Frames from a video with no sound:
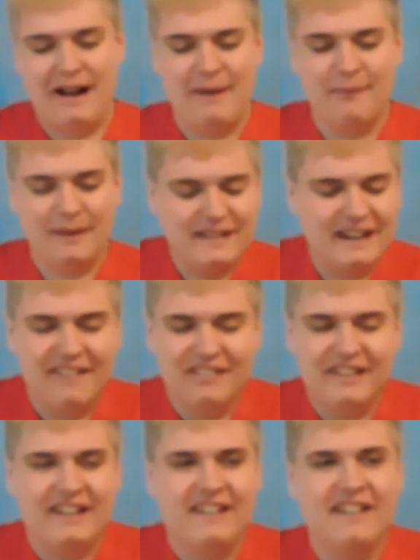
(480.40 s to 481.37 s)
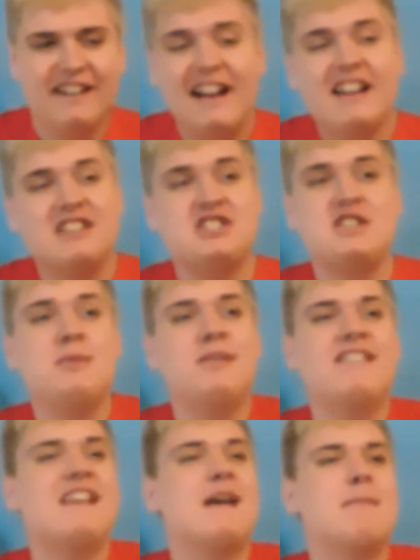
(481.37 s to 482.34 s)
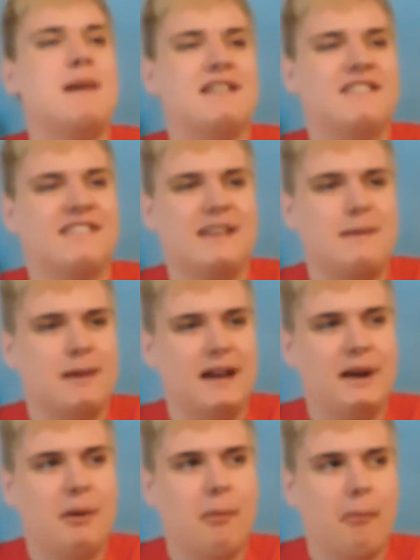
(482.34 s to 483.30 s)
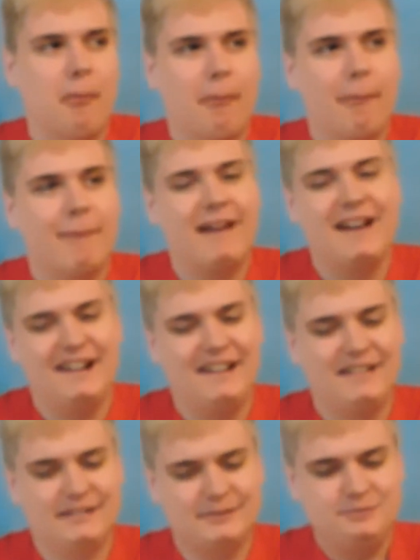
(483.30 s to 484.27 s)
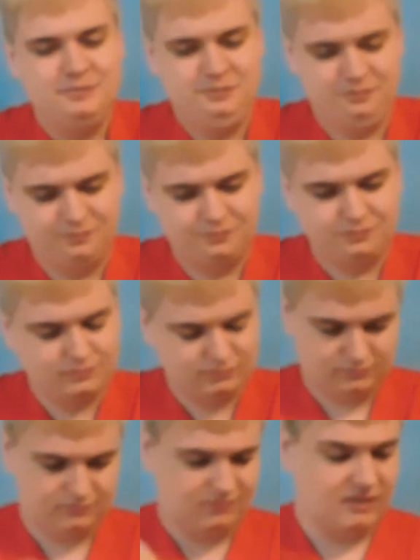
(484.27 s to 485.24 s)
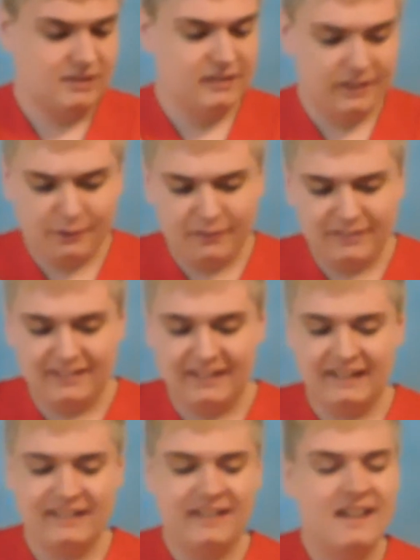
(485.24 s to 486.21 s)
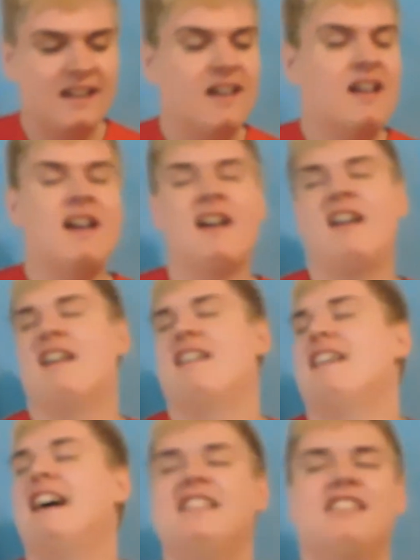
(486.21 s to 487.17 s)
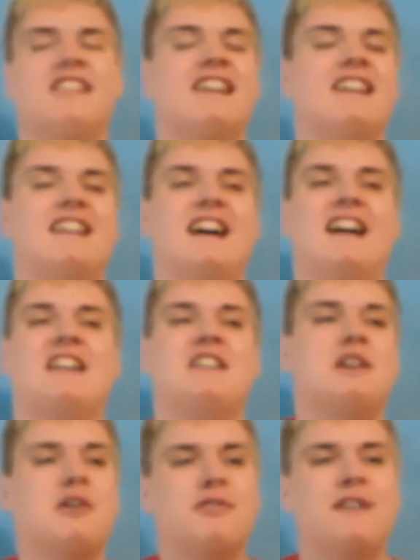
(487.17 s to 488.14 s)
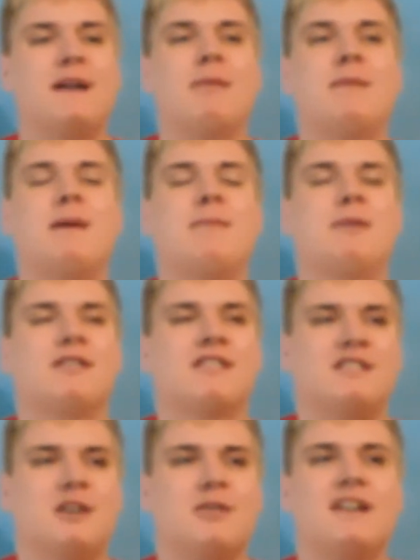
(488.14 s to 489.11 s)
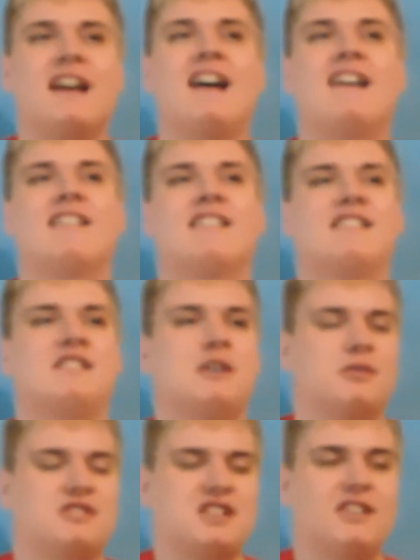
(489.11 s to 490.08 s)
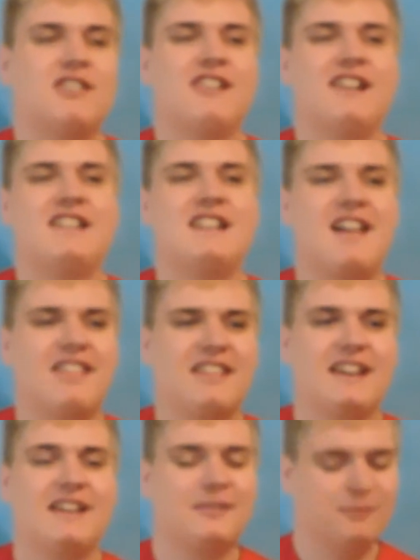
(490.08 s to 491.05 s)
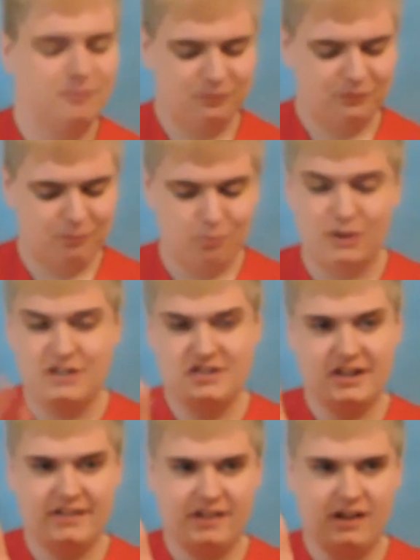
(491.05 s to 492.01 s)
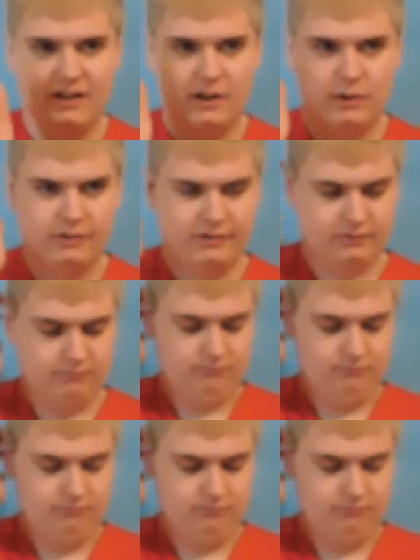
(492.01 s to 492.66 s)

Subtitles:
I went down there and she was in bed sleeping. And this was like 9:30 at night, no family members, no guests, no children, nothing. Pretty sure I saw a ghost.